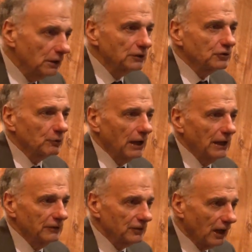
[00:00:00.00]

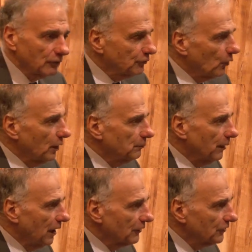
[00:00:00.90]
militarize our foreign
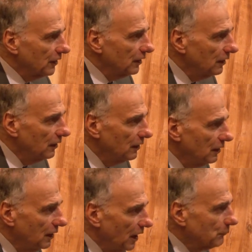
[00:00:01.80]
policy
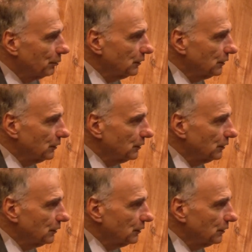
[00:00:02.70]
and